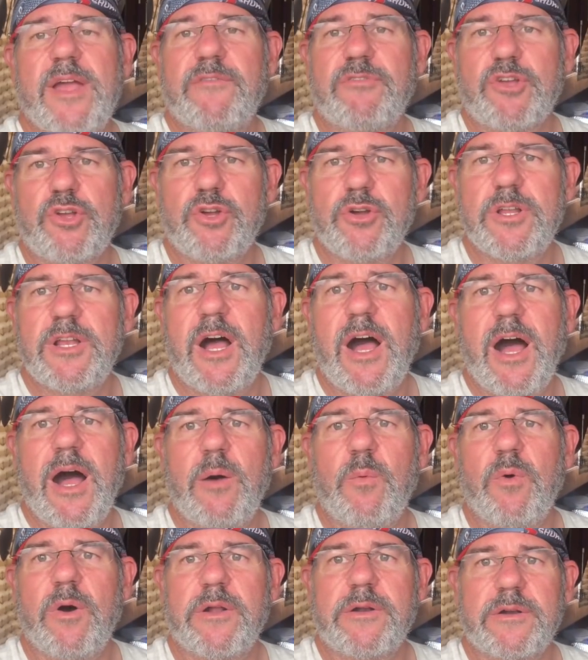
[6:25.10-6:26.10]
have good
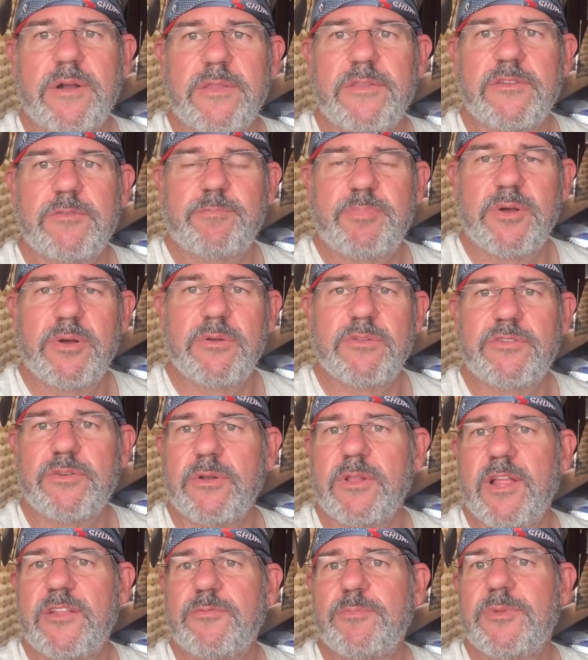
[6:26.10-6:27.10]
hot water on this boat, so
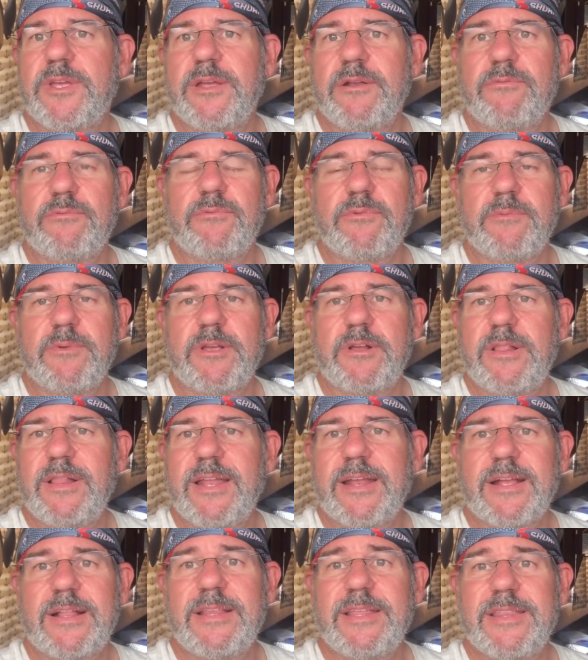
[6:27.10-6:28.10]
it lets me
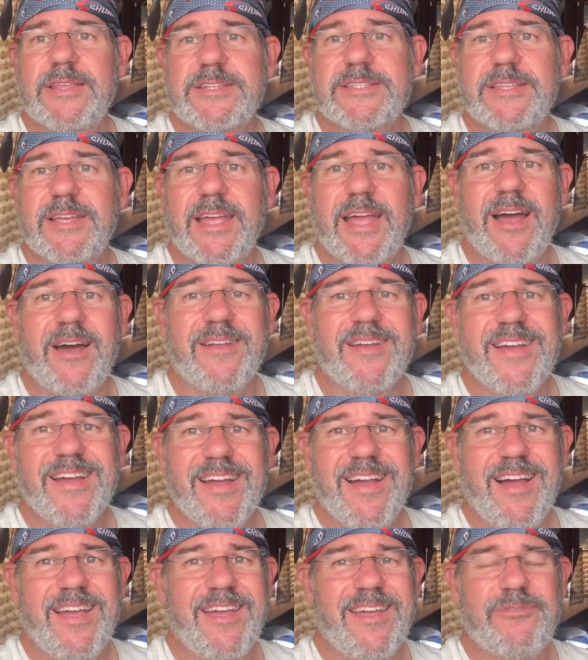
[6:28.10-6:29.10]
kind of clean this thing out.
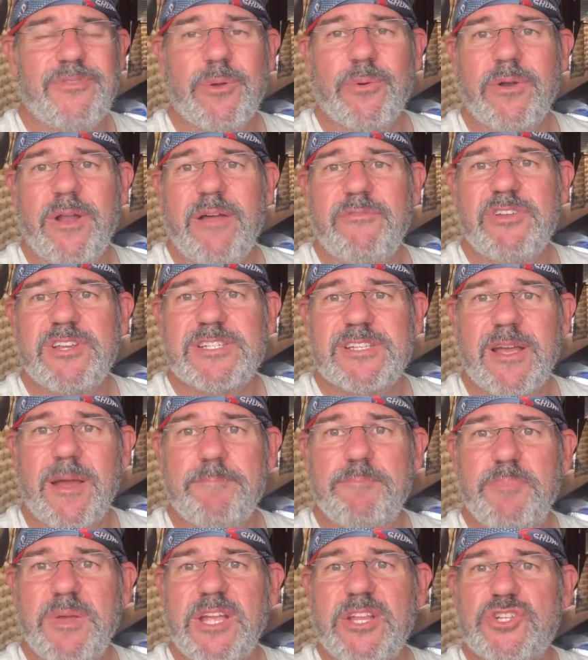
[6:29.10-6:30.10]
If there were obviously
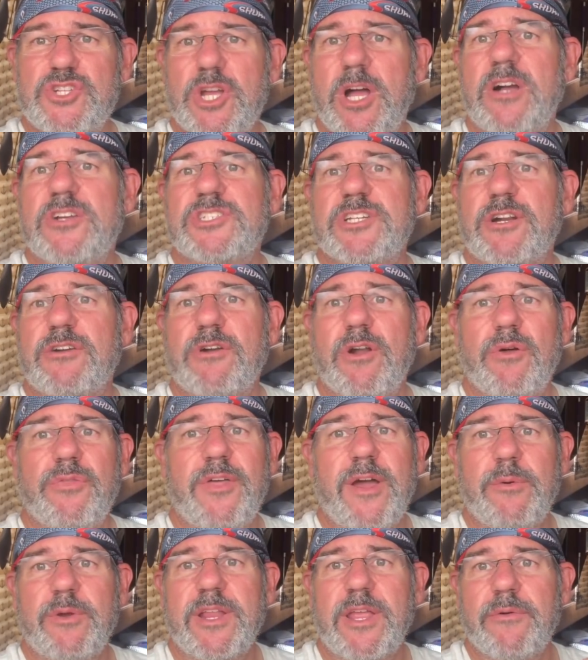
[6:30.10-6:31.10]
big chunks of growth,
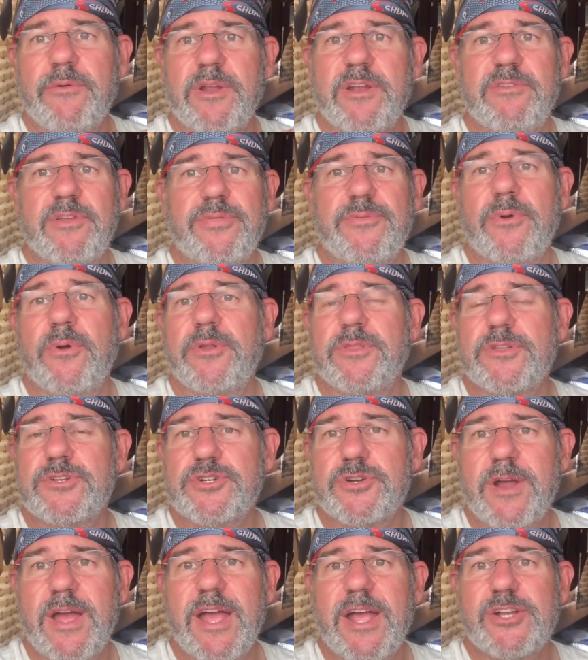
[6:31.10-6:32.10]
I would get rid of it, throw it in the
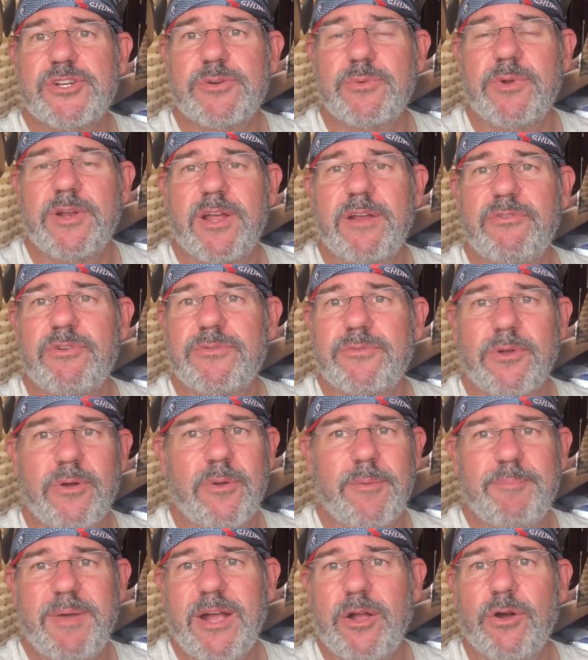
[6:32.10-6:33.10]
trash or whatever,
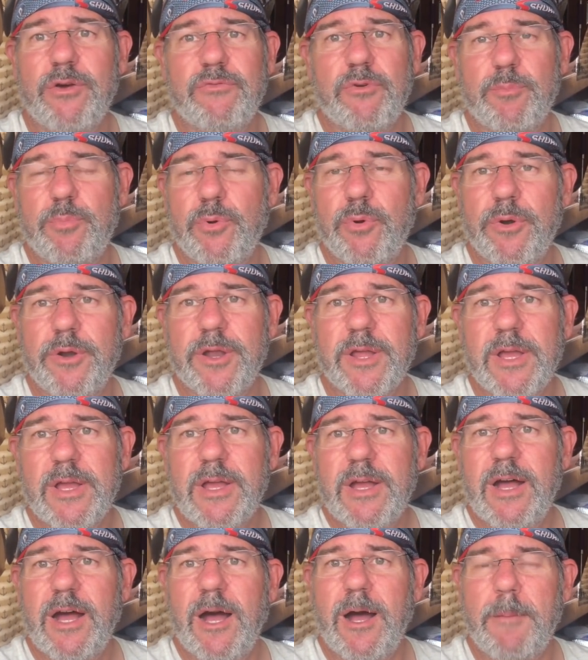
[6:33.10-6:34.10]
throw it back overboard.
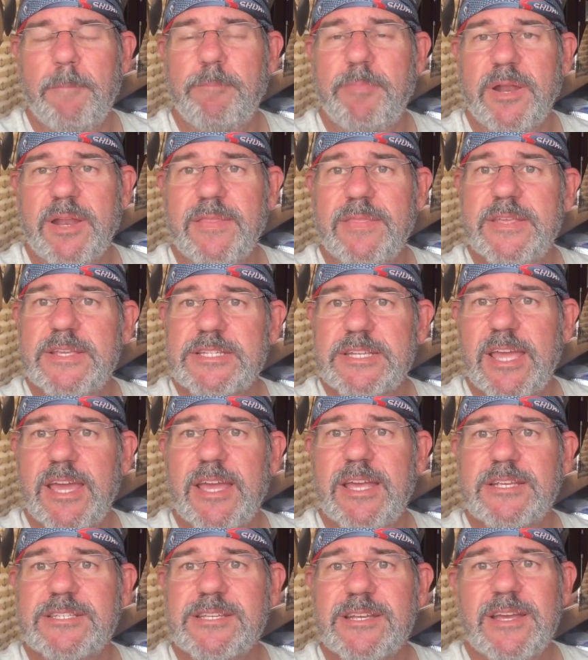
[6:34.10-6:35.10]
But in this
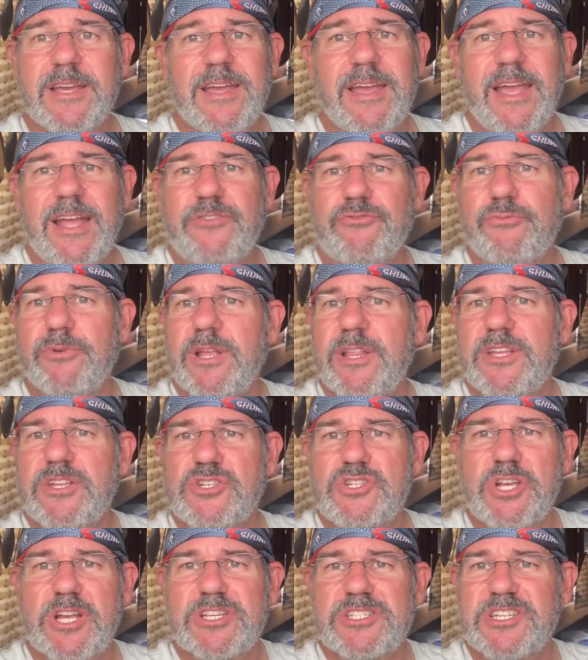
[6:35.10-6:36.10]
case, it's really
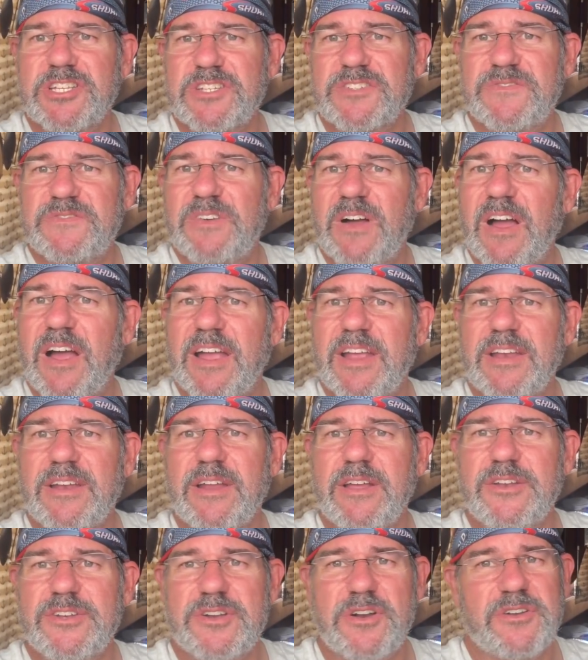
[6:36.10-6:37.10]
just this
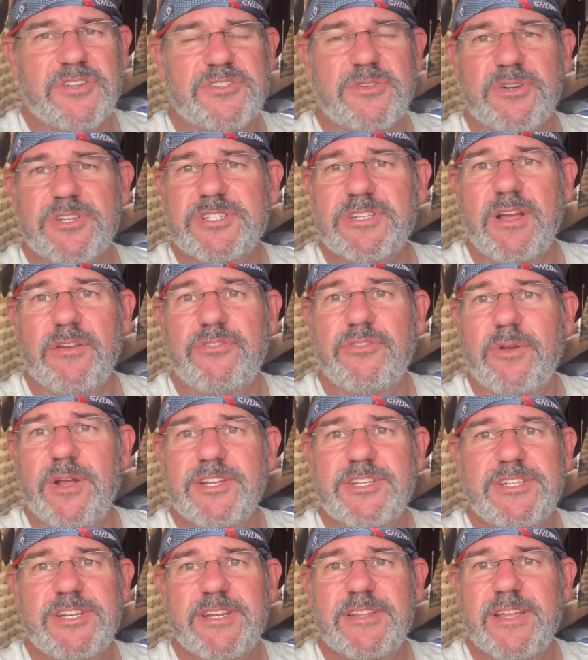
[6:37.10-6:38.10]
fine dirt sort of stuff. So I
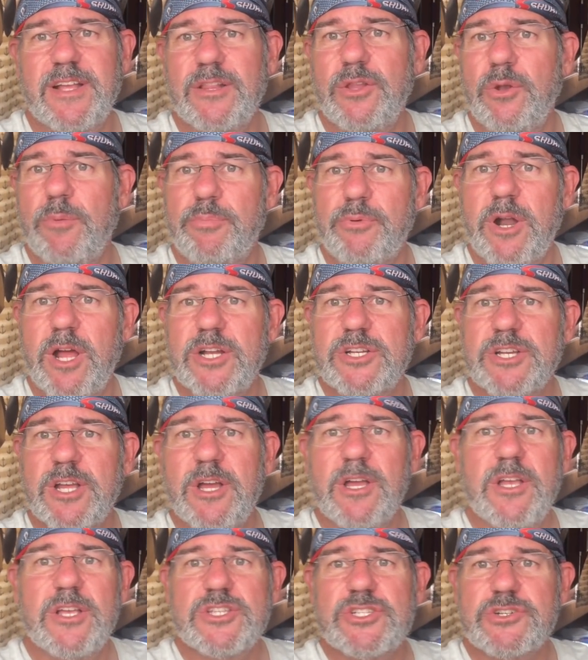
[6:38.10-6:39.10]
just need to take a little brush,
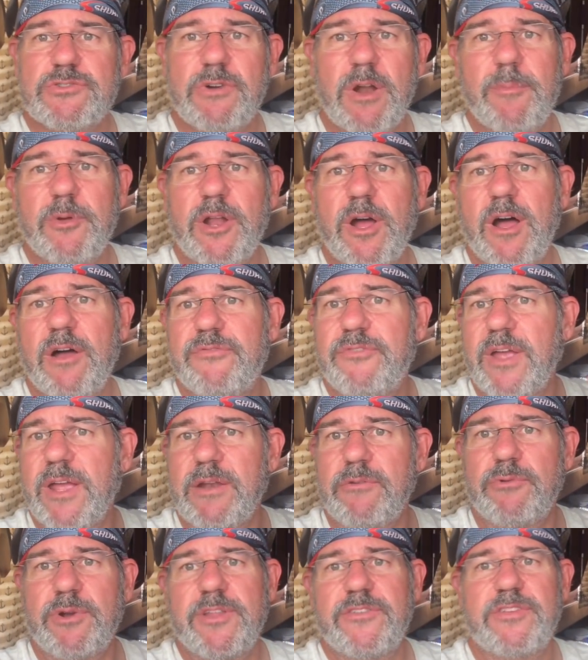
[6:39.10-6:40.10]
scrub it off,
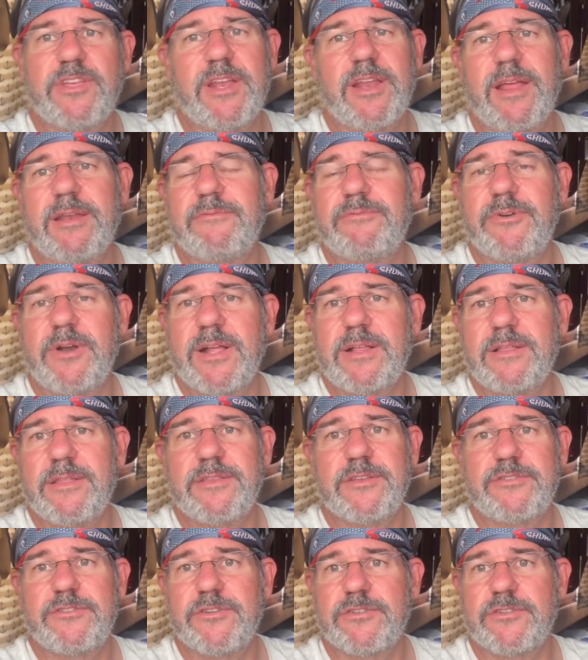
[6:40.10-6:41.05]
and rinse it. And frankly, this